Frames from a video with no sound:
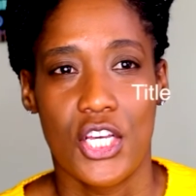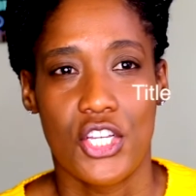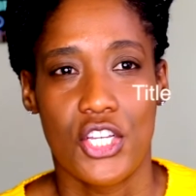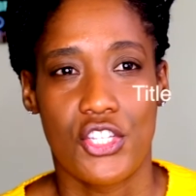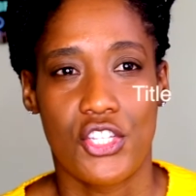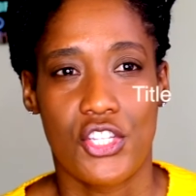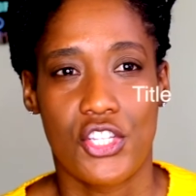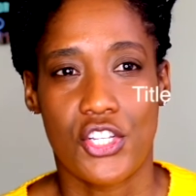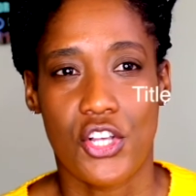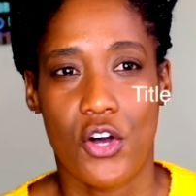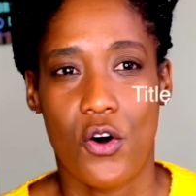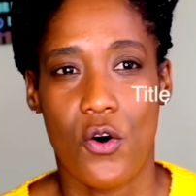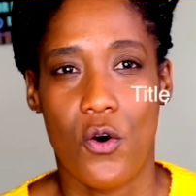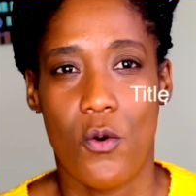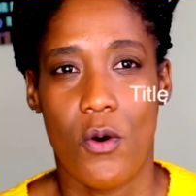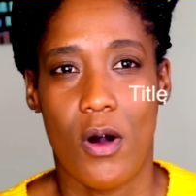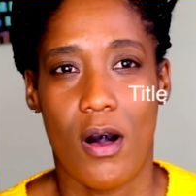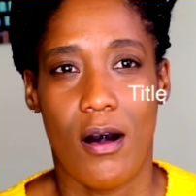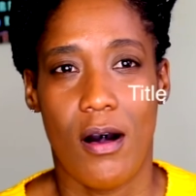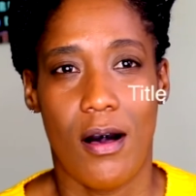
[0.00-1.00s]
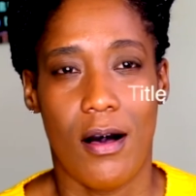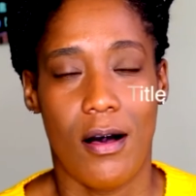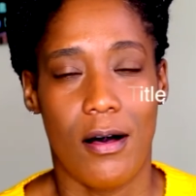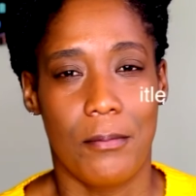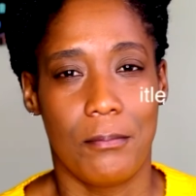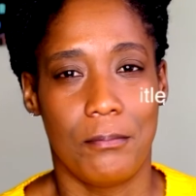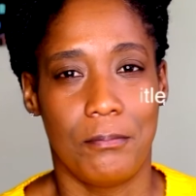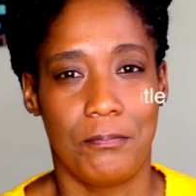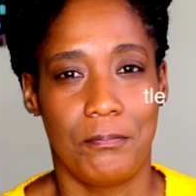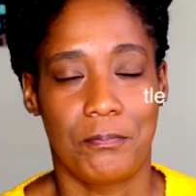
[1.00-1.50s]
So
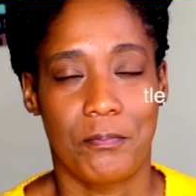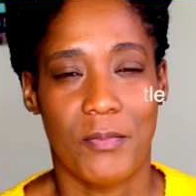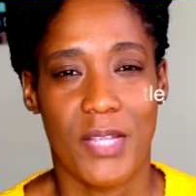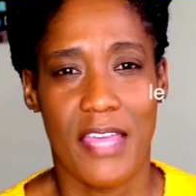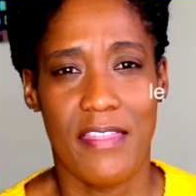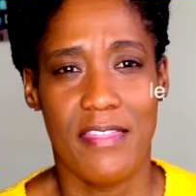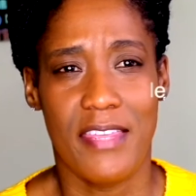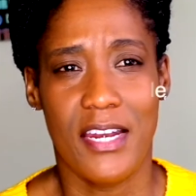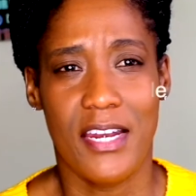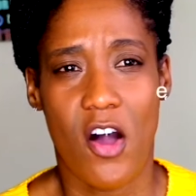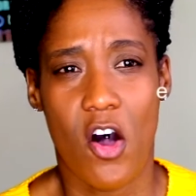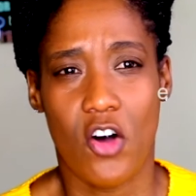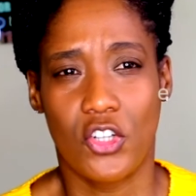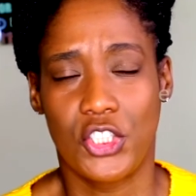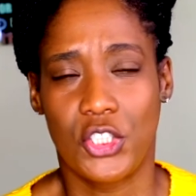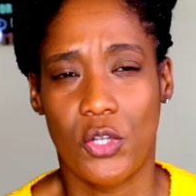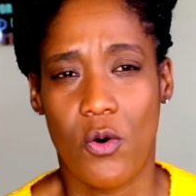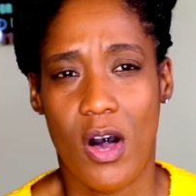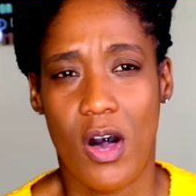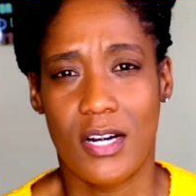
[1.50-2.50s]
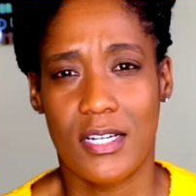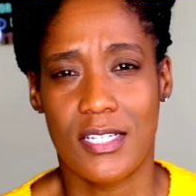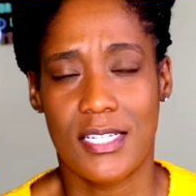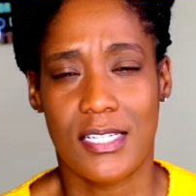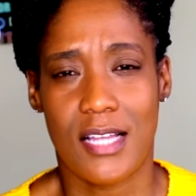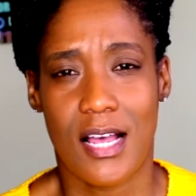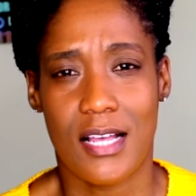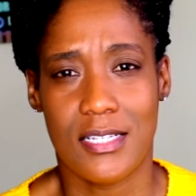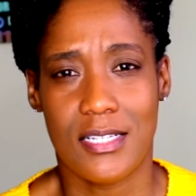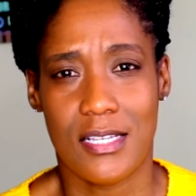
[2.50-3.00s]
and then also
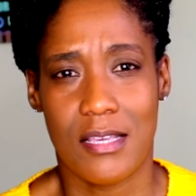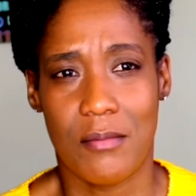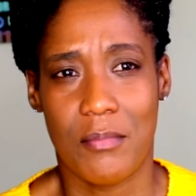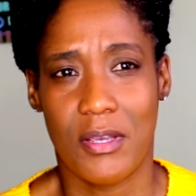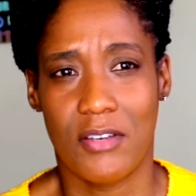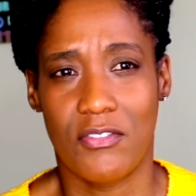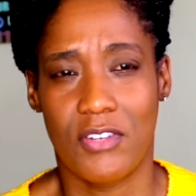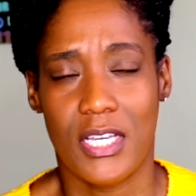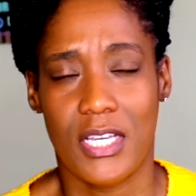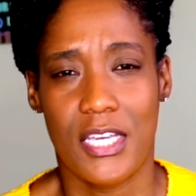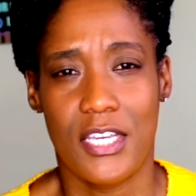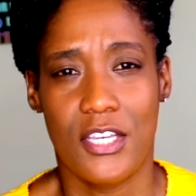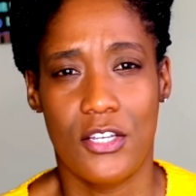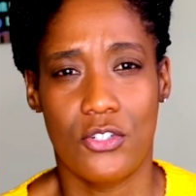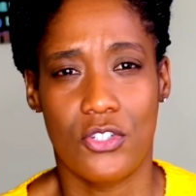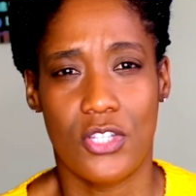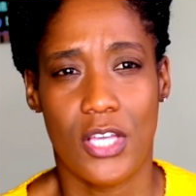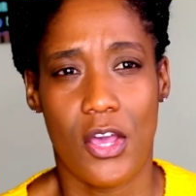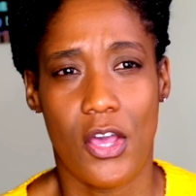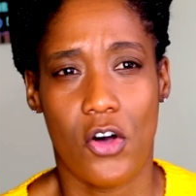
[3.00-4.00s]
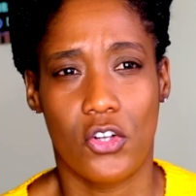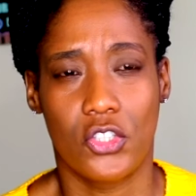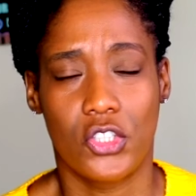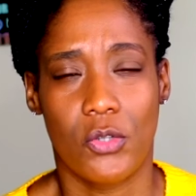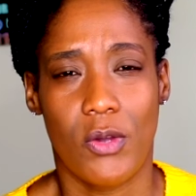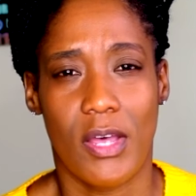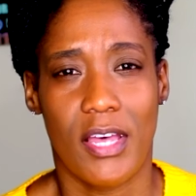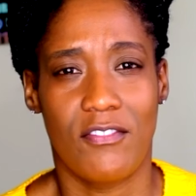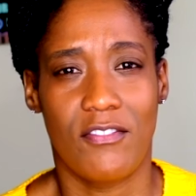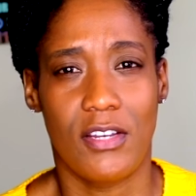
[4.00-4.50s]
Anastasia Beverly Hills, they
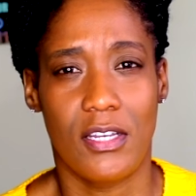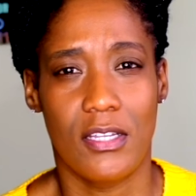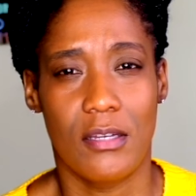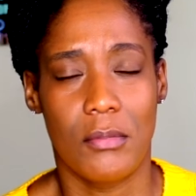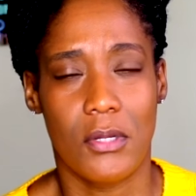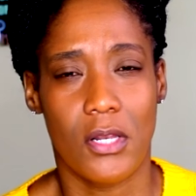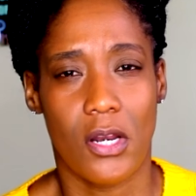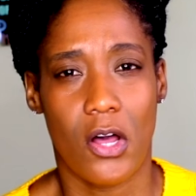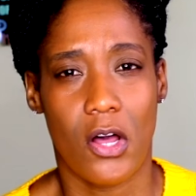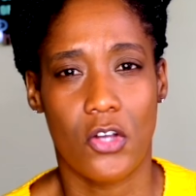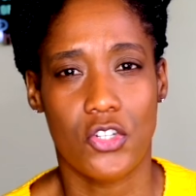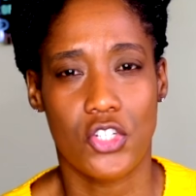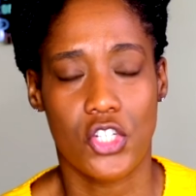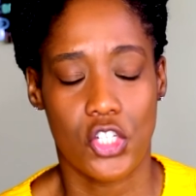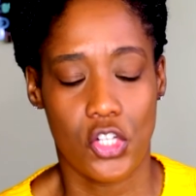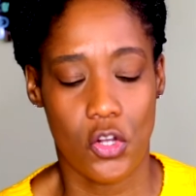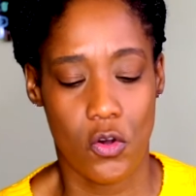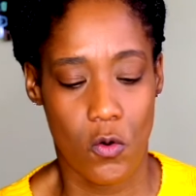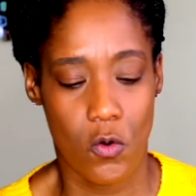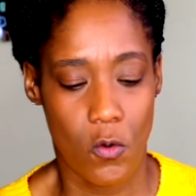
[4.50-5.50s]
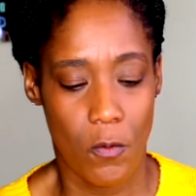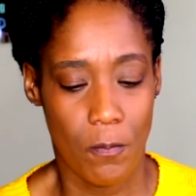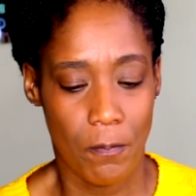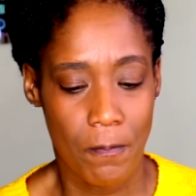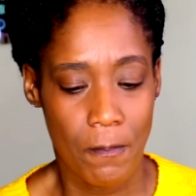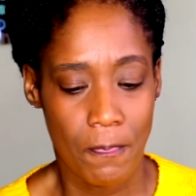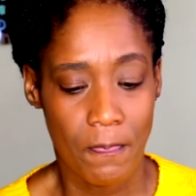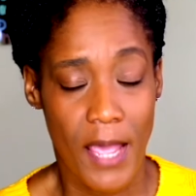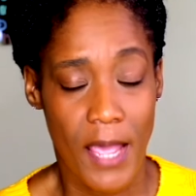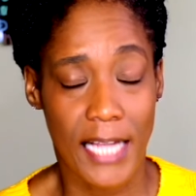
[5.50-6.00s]
also have lip gloss. So
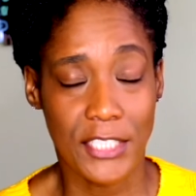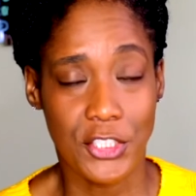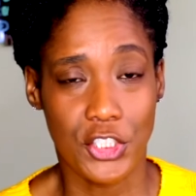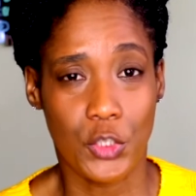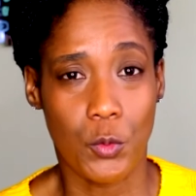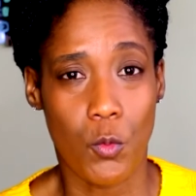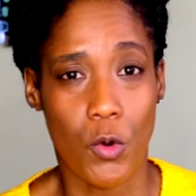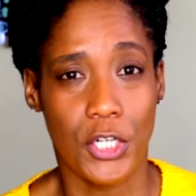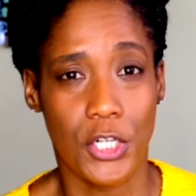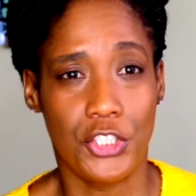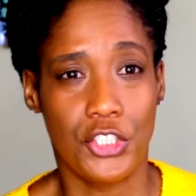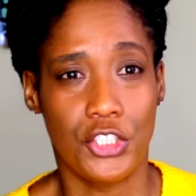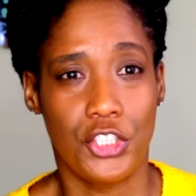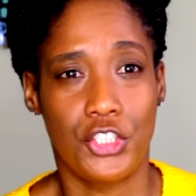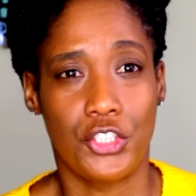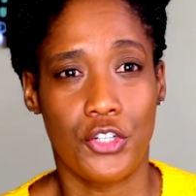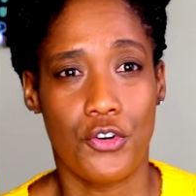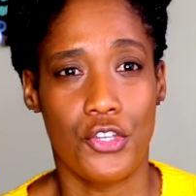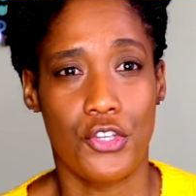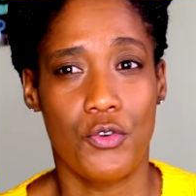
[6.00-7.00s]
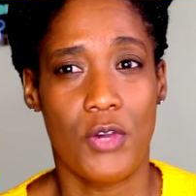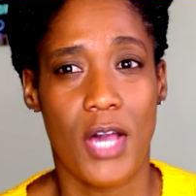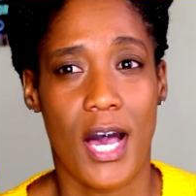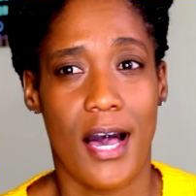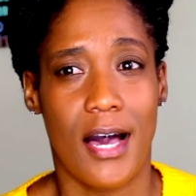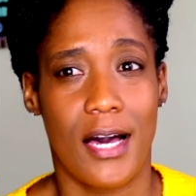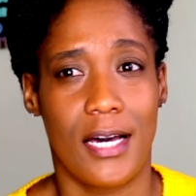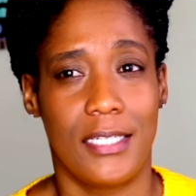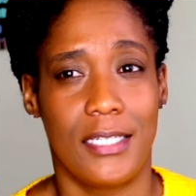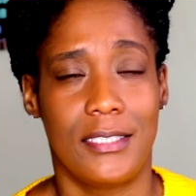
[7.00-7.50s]
I just wanted to show you
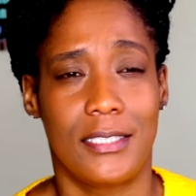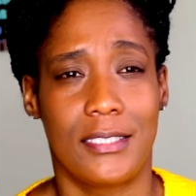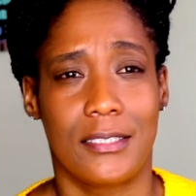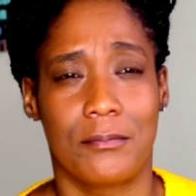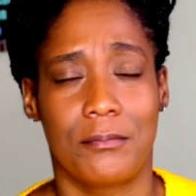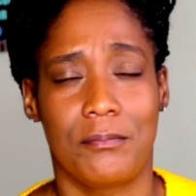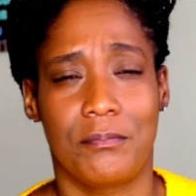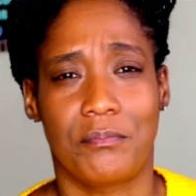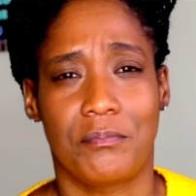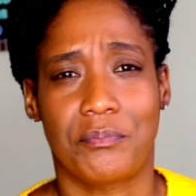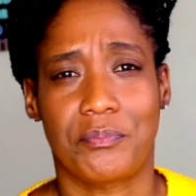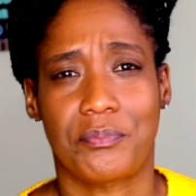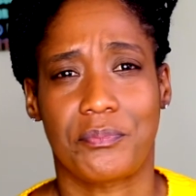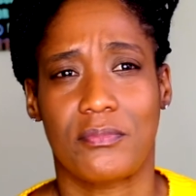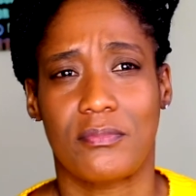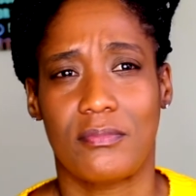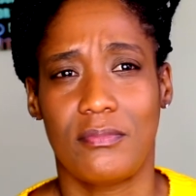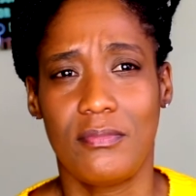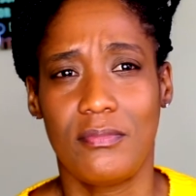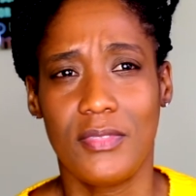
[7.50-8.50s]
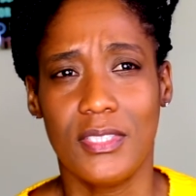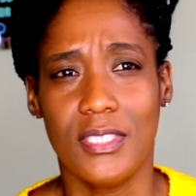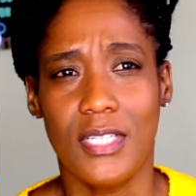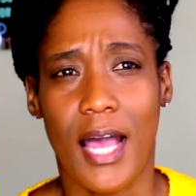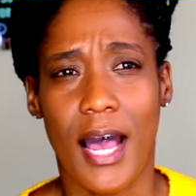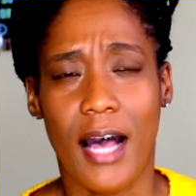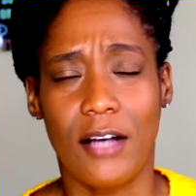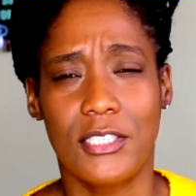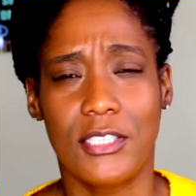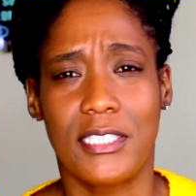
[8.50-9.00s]
guys
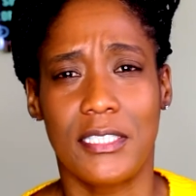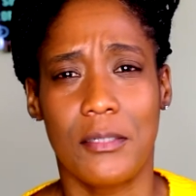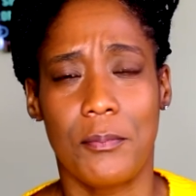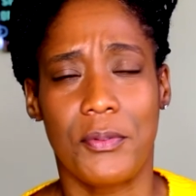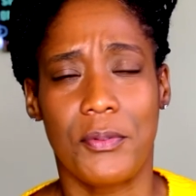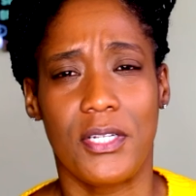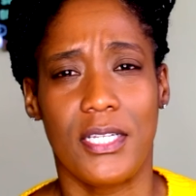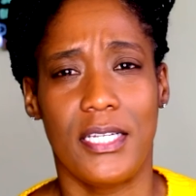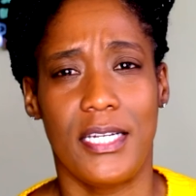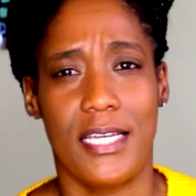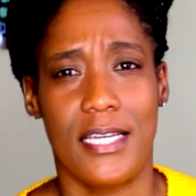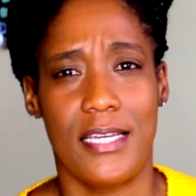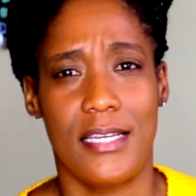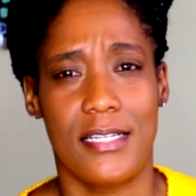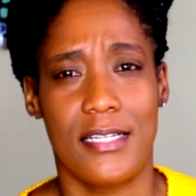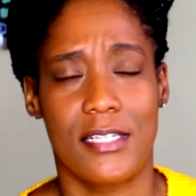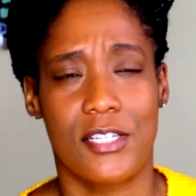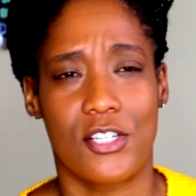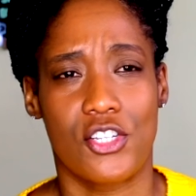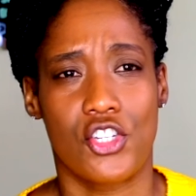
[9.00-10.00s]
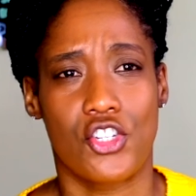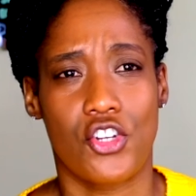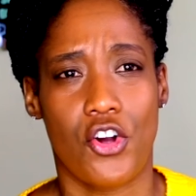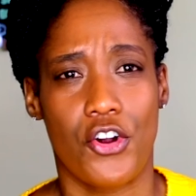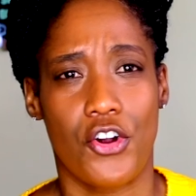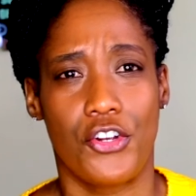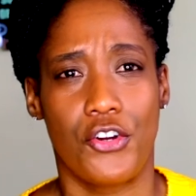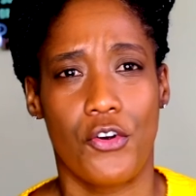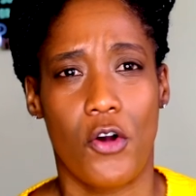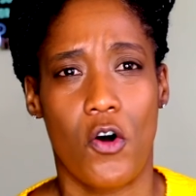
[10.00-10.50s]
how simple it is to
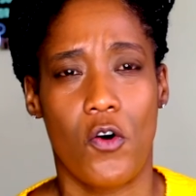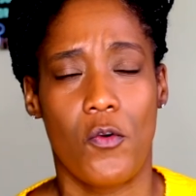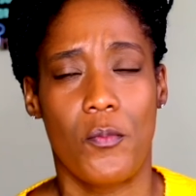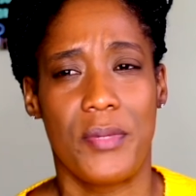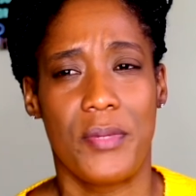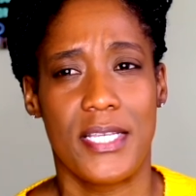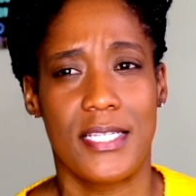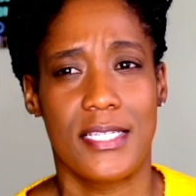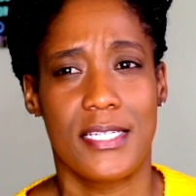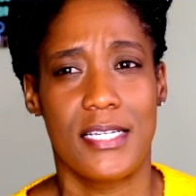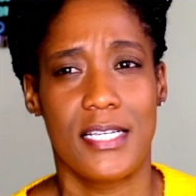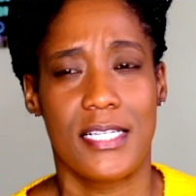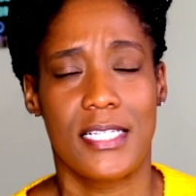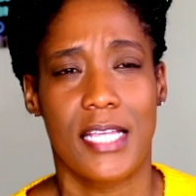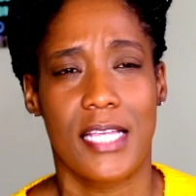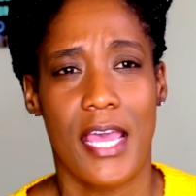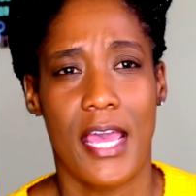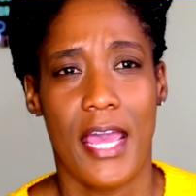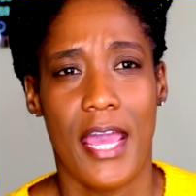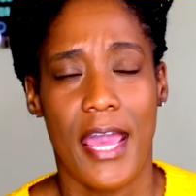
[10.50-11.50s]
start your own business.